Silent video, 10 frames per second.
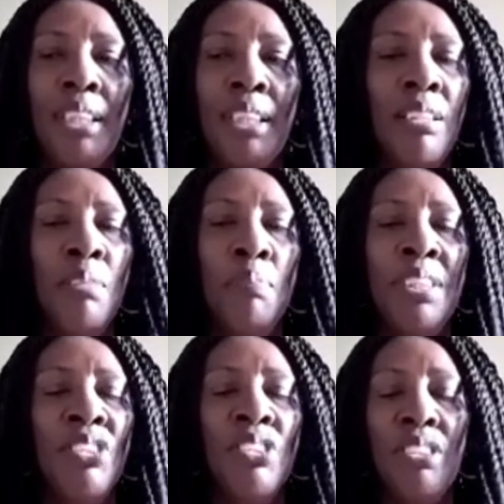Your
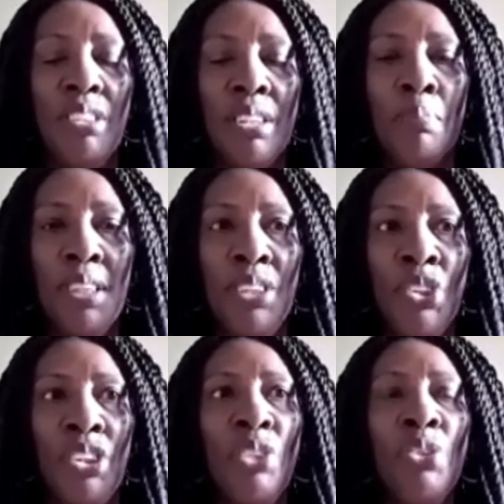position is just a
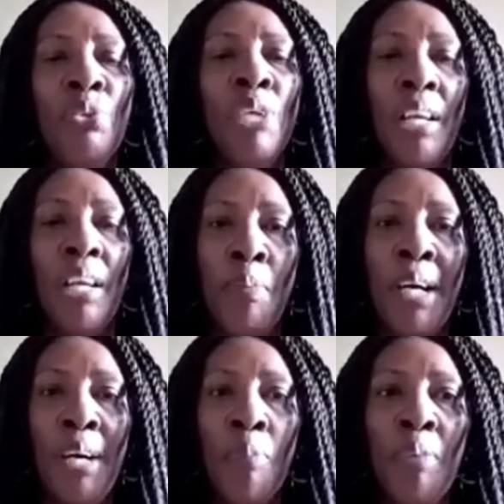position. You do carry
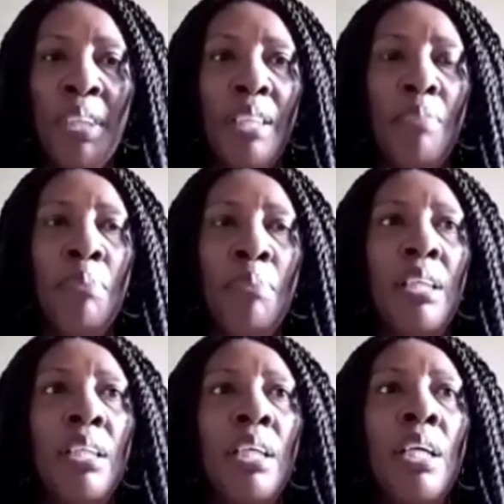power with it,
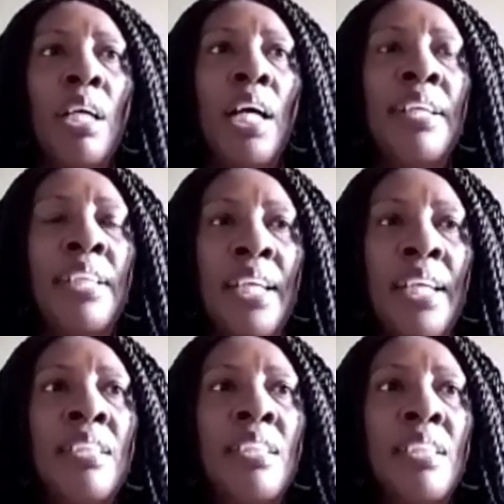but at the
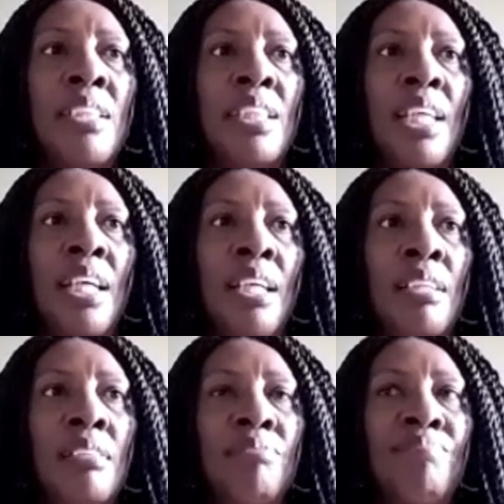end of the
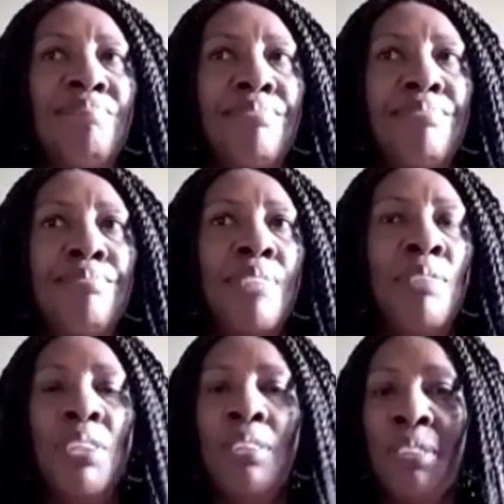day,
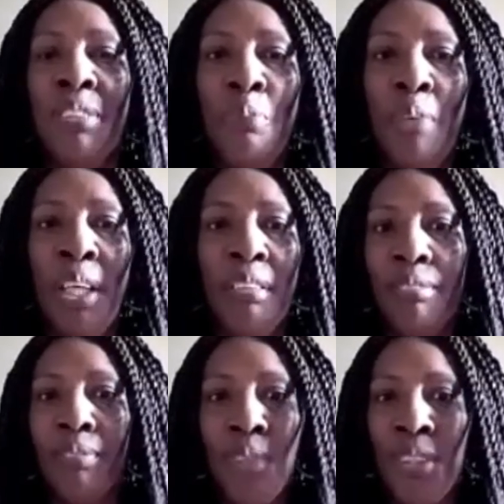if you don't do well,
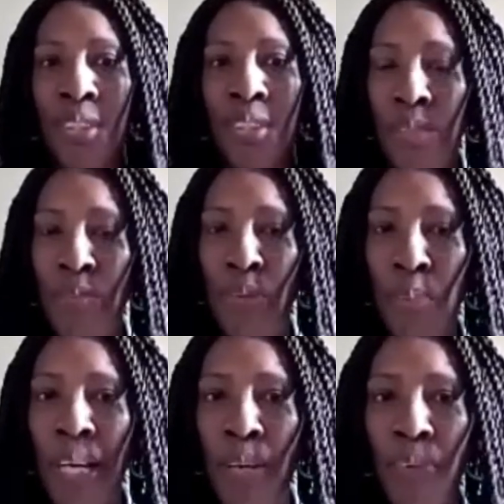what's the use of all the
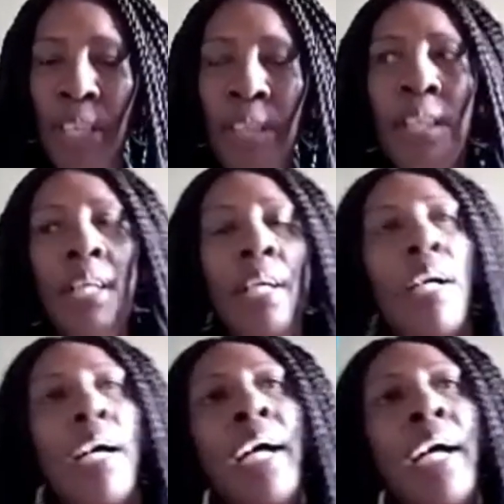power, right?
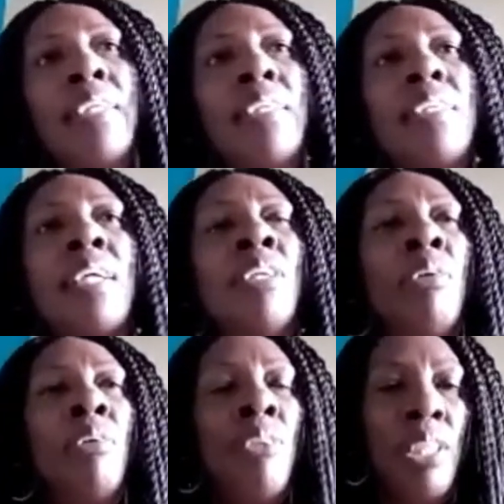Yeah. And
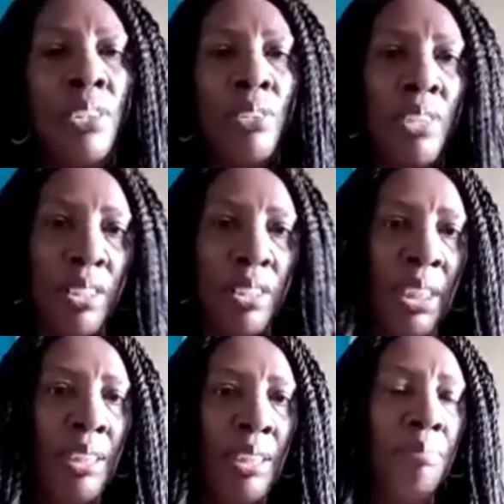you're only as good as your
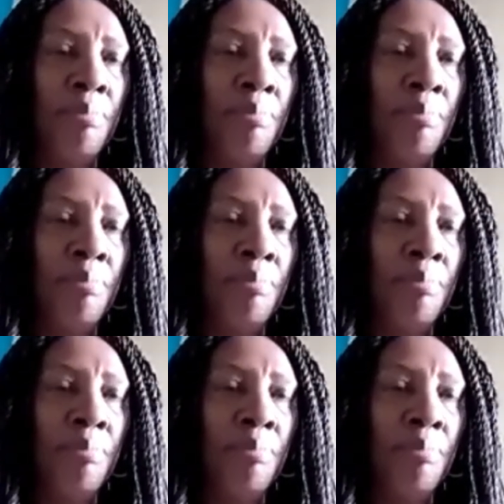team,